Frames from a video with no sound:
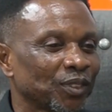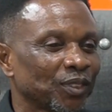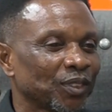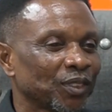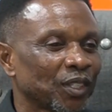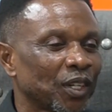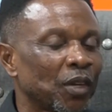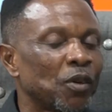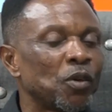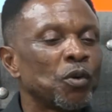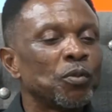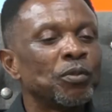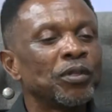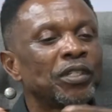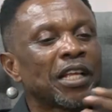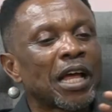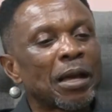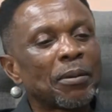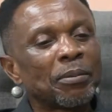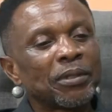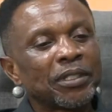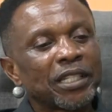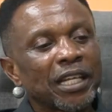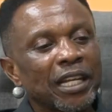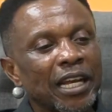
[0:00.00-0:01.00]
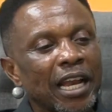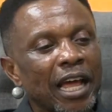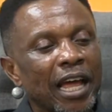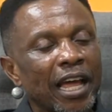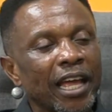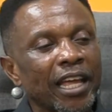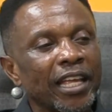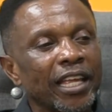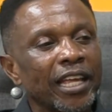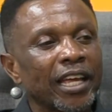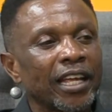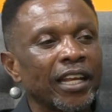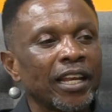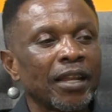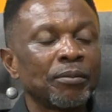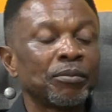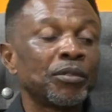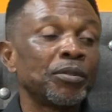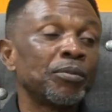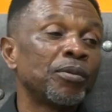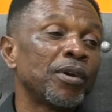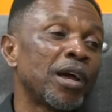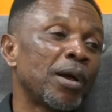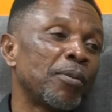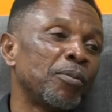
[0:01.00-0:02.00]
No, beside me, send a hey, and I'm
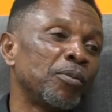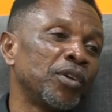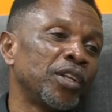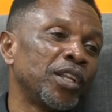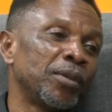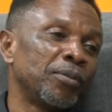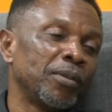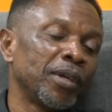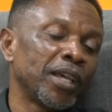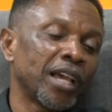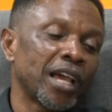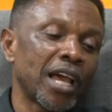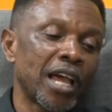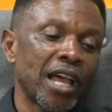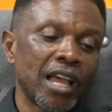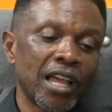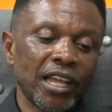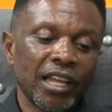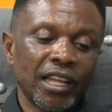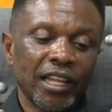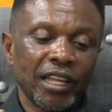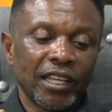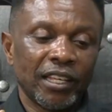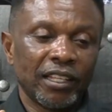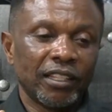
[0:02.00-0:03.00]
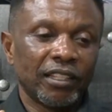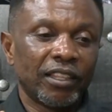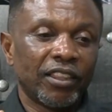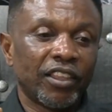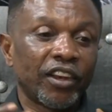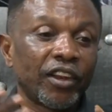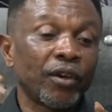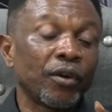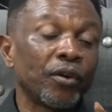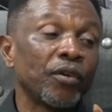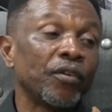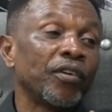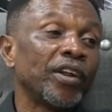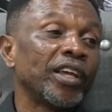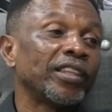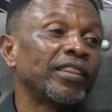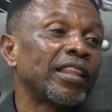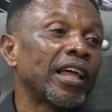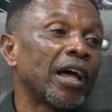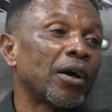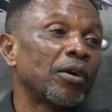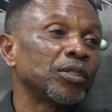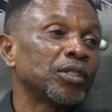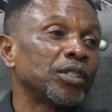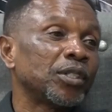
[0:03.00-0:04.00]
Sibra Mondemaker,
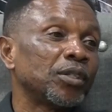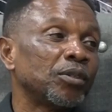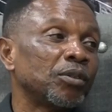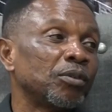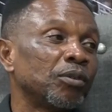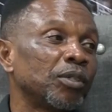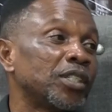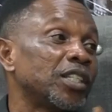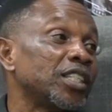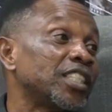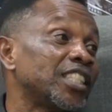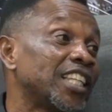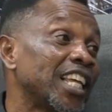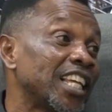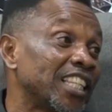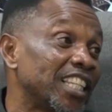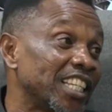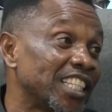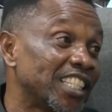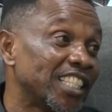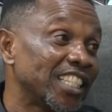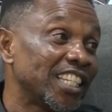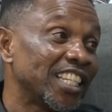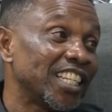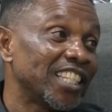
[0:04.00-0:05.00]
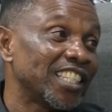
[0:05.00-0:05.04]
300,000, which is 30 cities.